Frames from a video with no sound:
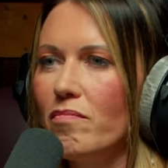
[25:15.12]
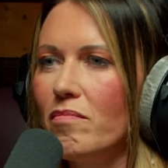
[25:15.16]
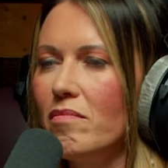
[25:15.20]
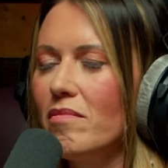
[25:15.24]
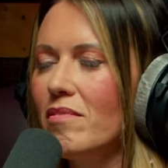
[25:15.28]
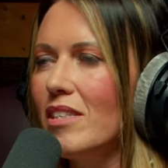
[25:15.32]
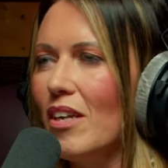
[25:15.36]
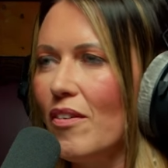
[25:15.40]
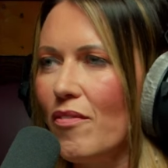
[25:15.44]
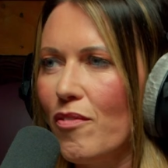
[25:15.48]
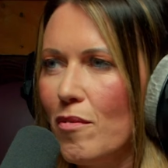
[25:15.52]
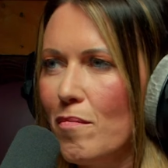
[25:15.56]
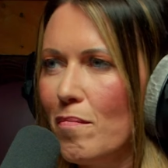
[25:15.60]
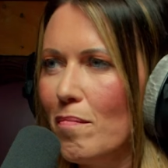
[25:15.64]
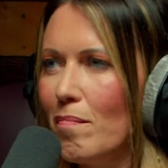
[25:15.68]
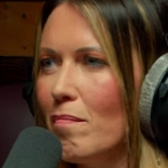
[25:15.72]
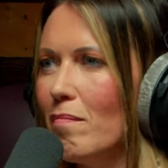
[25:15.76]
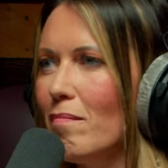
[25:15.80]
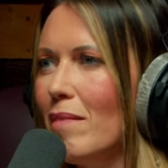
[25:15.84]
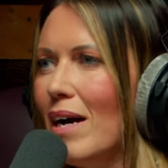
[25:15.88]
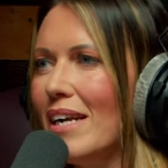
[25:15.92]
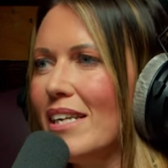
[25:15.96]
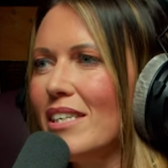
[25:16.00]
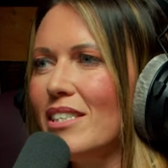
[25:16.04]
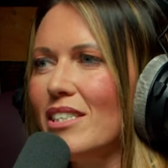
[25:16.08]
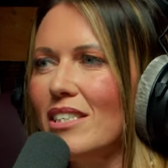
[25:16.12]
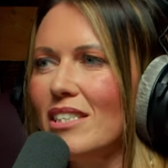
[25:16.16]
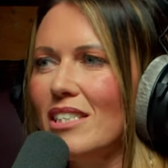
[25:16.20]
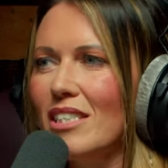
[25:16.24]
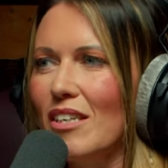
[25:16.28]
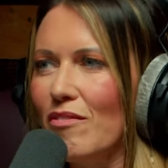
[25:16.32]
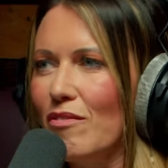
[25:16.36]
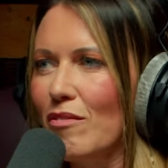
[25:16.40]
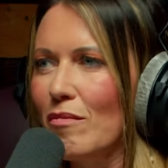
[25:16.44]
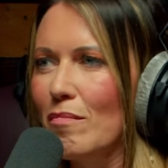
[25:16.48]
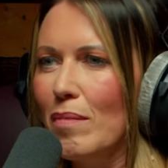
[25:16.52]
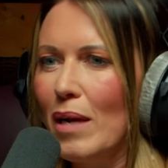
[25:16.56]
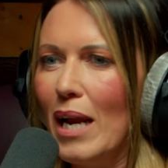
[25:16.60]
Different managers,
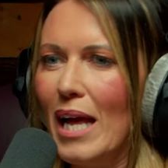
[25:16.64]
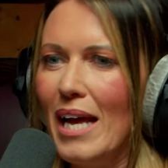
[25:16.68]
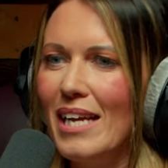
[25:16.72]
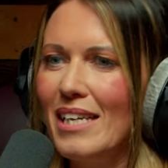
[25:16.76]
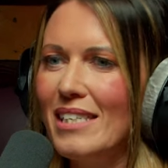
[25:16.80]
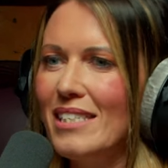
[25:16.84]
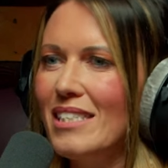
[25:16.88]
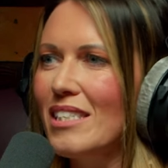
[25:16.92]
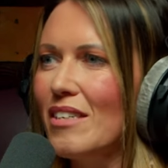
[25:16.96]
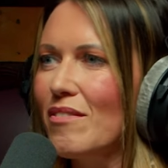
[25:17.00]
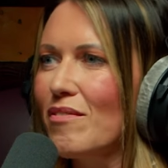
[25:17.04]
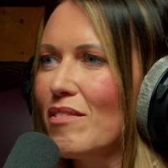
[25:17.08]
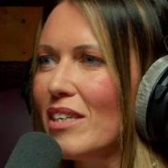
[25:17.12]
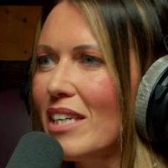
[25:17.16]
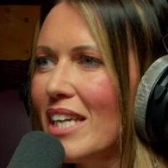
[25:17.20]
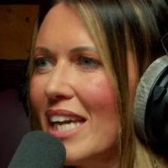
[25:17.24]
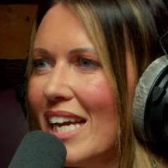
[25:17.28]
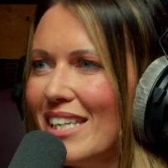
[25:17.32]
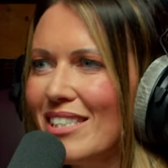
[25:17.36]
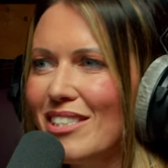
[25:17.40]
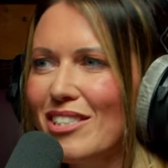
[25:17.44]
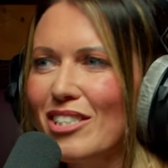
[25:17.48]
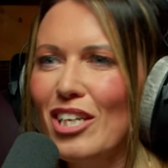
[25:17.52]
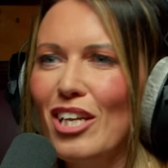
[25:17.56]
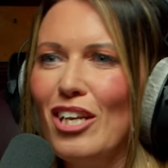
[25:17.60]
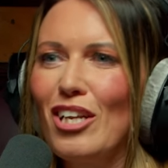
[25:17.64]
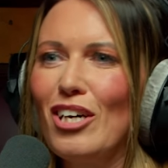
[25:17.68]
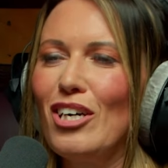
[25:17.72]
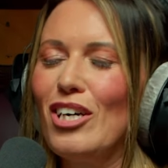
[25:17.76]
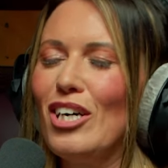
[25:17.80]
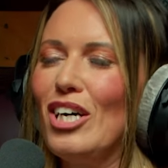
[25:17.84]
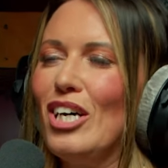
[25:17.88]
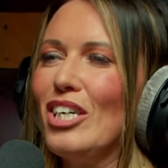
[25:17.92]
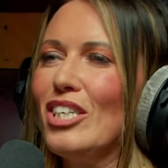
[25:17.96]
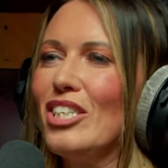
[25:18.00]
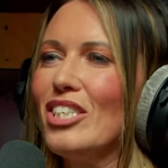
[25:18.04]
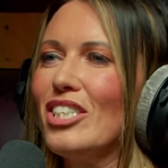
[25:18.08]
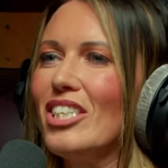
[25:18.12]
different players, different kits to
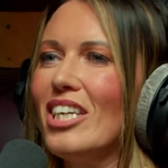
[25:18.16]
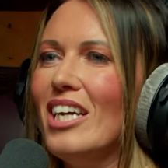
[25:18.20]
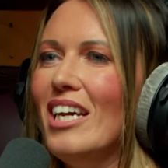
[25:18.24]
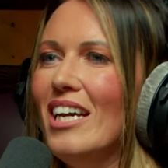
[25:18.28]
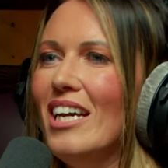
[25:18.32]
launch,